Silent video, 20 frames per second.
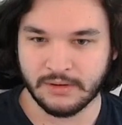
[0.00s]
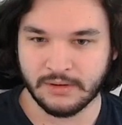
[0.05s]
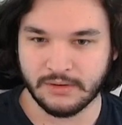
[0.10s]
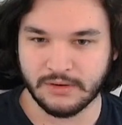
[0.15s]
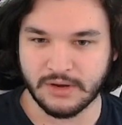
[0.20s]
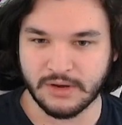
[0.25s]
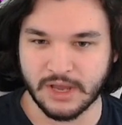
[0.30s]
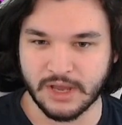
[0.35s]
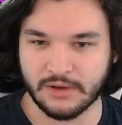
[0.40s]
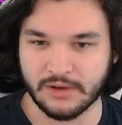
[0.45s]

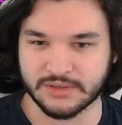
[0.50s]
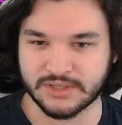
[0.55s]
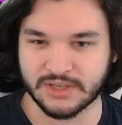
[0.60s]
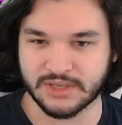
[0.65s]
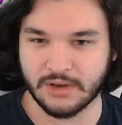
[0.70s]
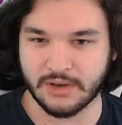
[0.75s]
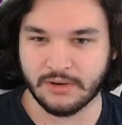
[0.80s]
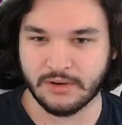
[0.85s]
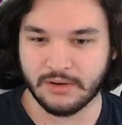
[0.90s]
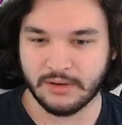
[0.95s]
No,
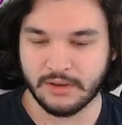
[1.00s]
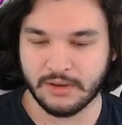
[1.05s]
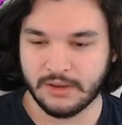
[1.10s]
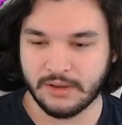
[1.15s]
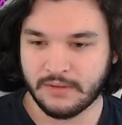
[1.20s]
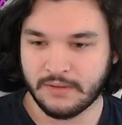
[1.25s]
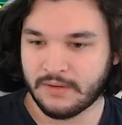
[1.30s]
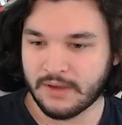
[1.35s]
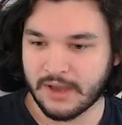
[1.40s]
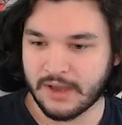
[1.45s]
so
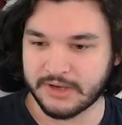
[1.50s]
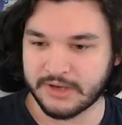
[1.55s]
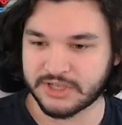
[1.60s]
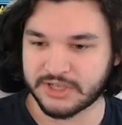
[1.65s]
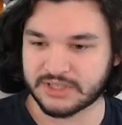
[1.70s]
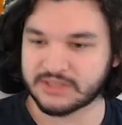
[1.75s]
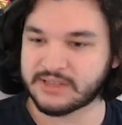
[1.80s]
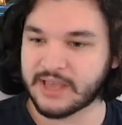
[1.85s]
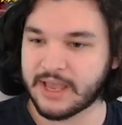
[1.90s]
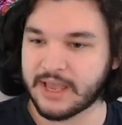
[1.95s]
I
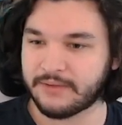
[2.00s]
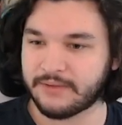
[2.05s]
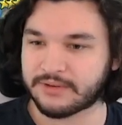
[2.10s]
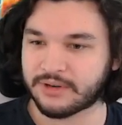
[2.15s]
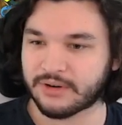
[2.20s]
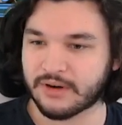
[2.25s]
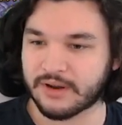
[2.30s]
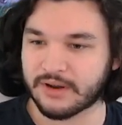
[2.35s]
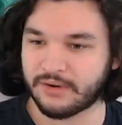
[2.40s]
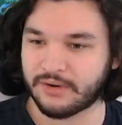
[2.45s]
just saved
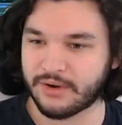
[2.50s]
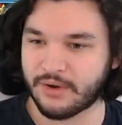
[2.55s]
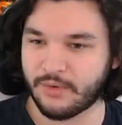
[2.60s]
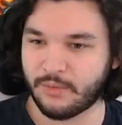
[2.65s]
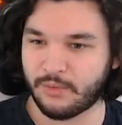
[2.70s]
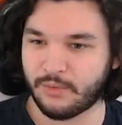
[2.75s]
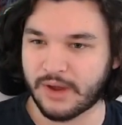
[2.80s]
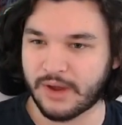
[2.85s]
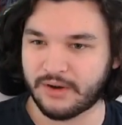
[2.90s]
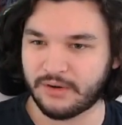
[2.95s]
her. I don't know
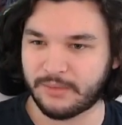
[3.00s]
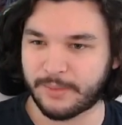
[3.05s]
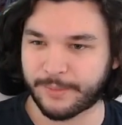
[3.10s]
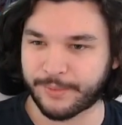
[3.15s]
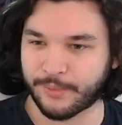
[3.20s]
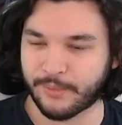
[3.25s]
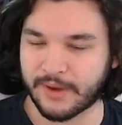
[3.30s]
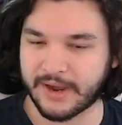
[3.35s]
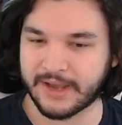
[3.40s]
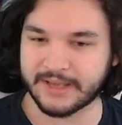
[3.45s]

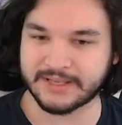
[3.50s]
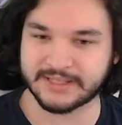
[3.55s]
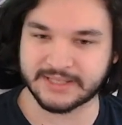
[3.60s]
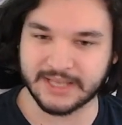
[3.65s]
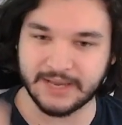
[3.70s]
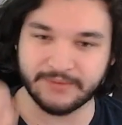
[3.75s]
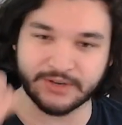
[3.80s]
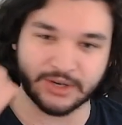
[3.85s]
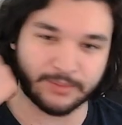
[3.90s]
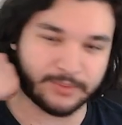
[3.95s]
I
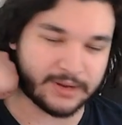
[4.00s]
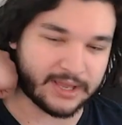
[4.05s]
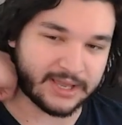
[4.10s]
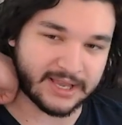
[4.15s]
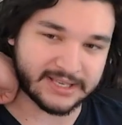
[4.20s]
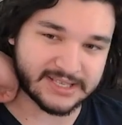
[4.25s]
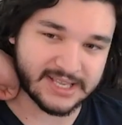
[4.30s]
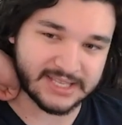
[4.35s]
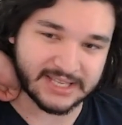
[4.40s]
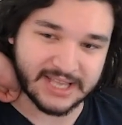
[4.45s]
saved her, but I
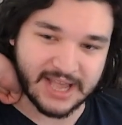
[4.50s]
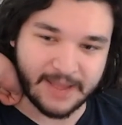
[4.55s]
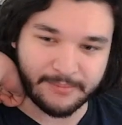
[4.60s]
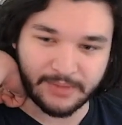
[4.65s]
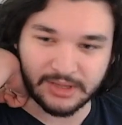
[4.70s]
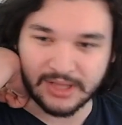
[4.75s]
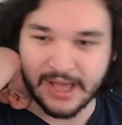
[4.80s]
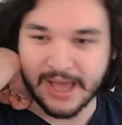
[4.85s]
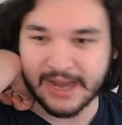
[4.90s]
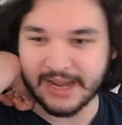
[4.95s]
guess it's I'm
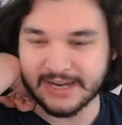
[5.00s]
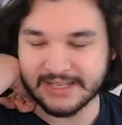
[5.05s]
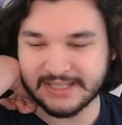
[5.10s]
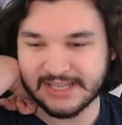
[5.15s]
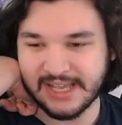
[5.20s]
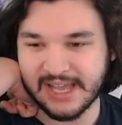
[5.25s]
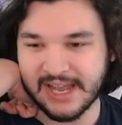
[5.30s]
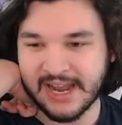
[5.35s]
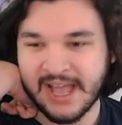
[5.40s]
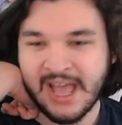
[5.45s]
glad I
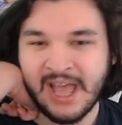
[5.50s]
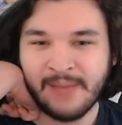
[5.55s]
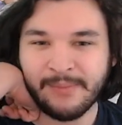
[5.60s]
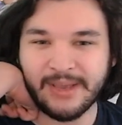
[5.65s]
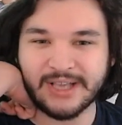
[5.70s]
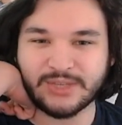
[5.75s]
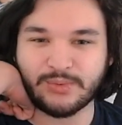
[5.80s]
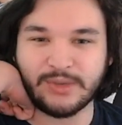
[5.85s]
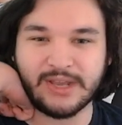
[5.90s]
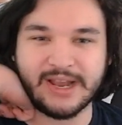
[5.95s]
did
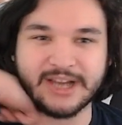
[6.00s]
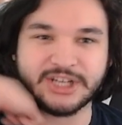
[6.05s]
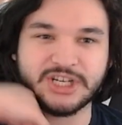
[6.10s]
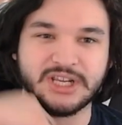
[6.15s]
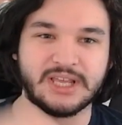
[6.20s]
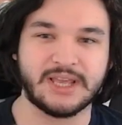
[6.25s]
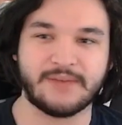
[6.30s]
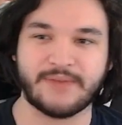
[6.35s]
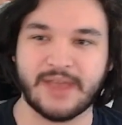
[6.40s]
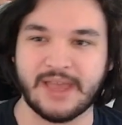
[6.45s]
because we can
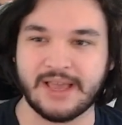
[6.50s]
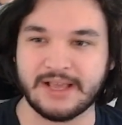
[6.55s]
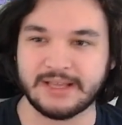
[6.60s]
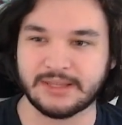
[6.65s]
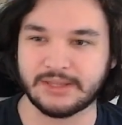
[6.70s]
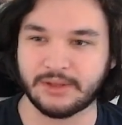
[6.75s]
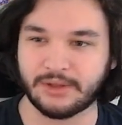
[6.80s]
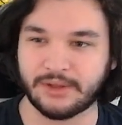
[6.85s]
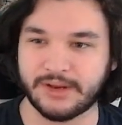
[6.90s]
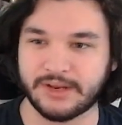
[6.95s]
actually give
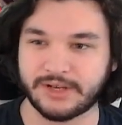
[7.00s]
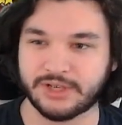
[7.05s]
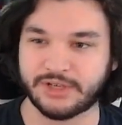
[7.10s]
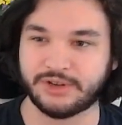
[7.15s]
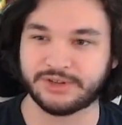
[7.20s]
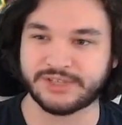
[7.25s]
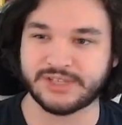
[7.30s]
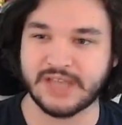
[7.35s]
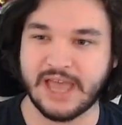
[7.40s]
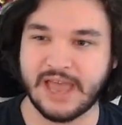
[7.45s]
Aethel
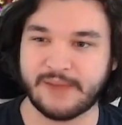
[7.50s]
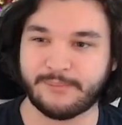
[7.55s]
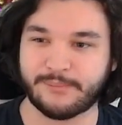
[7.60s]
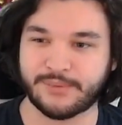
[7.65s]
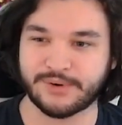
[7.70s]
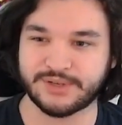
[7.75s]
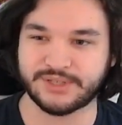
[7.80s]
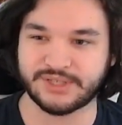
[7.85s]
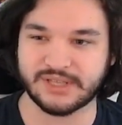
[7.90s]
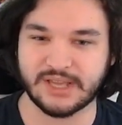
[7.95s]
initial 10%
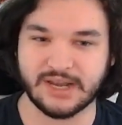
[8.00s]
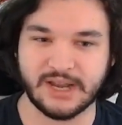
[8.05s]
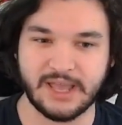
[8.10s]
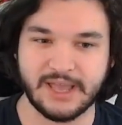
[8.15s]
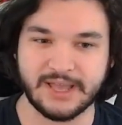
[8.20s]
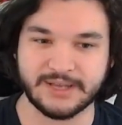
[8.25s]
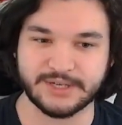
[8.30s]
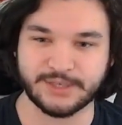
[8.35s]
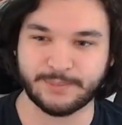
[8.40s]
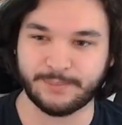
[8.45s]

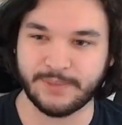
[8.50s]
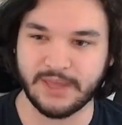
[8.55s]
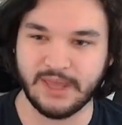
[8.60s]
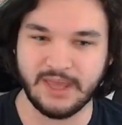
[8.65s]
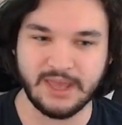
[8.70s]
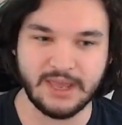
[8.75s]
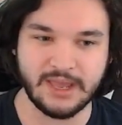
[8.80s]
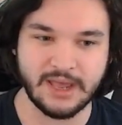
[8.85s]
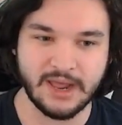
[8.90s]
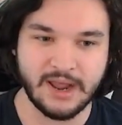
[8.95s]

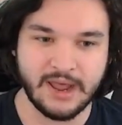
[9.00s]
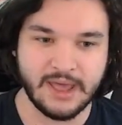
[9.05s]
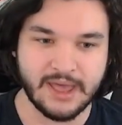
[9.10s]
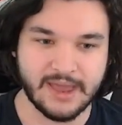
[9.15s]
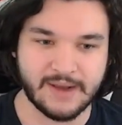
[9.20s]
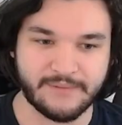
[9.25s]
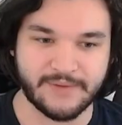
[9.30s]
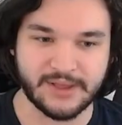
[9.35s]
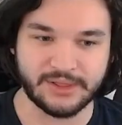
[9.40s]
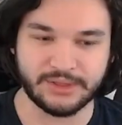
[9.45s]
HP.
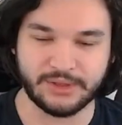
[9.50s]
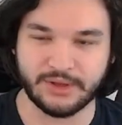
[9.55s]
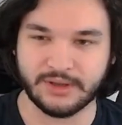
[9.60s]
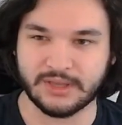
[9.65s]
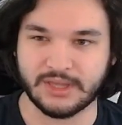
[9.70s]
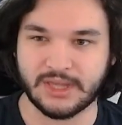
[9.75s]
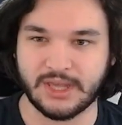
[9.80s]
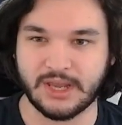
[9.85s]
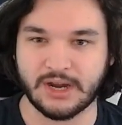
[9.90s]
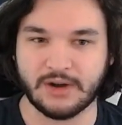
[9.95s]
And
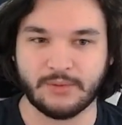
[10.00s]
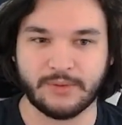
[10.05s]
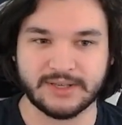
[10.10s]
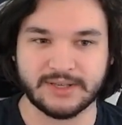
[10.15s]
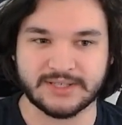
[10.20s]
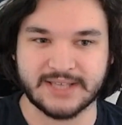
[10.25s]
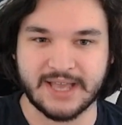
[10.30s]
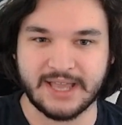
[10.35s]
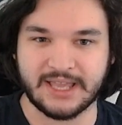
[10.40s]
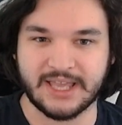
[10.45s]
look here, what
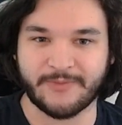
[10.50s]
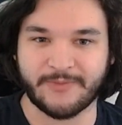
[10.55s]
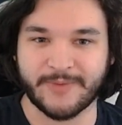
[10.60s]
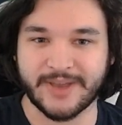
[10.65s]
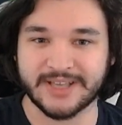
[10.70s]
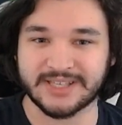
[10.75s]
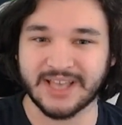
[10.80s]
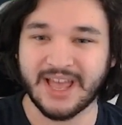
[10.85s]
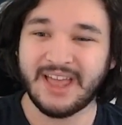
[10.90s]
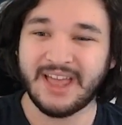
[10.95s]
does that give
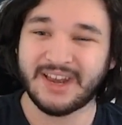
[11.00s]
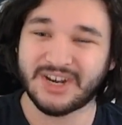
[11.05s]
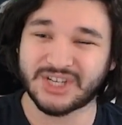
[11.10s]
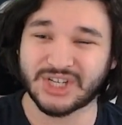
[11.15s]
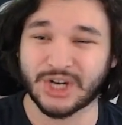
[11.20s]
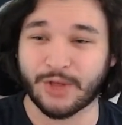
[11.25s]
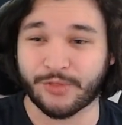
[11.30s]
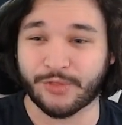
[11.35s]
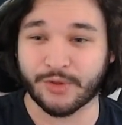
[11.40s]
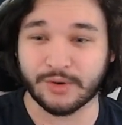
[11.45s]
us?
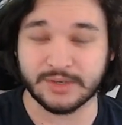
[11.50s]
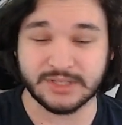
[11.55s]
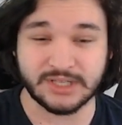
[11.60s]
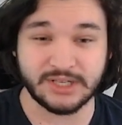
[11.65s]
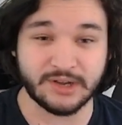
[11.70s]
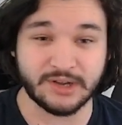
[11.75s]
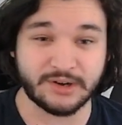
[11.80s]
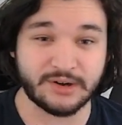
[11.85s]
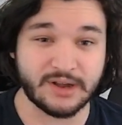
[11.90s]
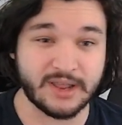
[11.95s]
Additional
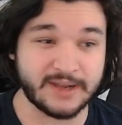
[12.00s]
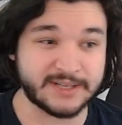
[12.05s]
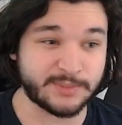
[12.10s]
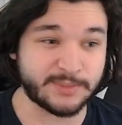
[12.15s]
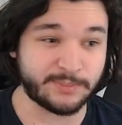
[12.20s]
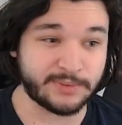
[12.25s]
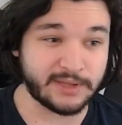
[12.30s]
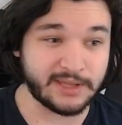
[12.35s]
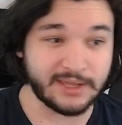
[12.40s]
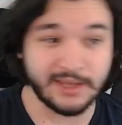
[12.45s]
1300
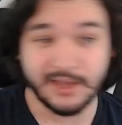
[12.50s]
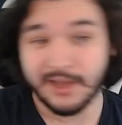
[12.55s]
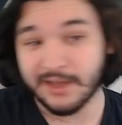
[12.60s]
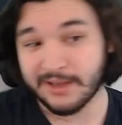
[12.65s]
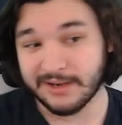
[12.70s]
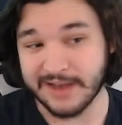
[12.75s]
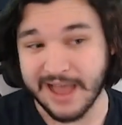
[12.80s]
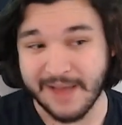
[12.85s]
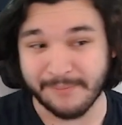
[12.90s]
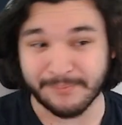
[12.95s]
HP.
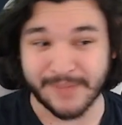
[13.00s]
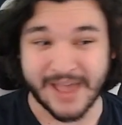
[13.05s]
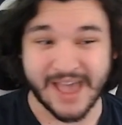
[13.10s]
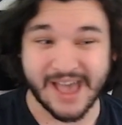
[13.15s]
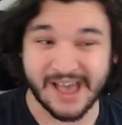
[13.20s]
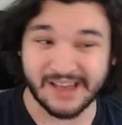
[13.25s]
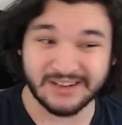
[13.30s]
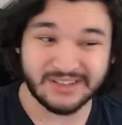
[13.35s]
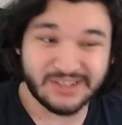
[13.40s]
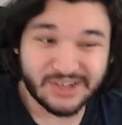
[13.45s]
Not
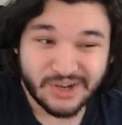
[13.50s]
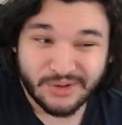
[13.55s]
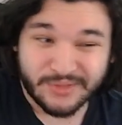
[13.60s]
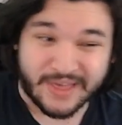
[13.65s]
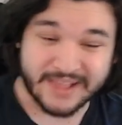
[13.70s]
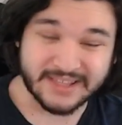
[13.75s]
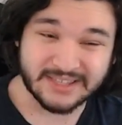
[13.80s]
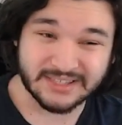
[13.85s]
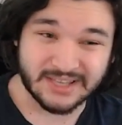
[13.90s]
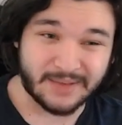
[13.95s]
bad, you know,
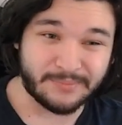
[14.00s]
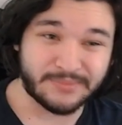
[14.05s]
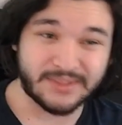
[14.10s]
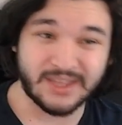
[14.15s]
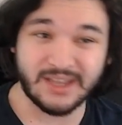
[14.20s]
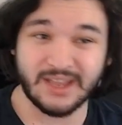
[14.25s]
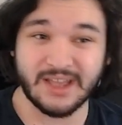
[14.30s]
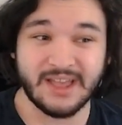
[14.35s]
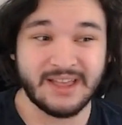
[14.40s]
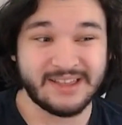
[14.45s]
that's
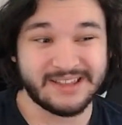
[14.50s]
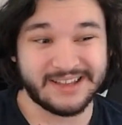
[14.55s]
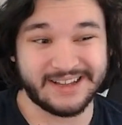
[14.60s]
something.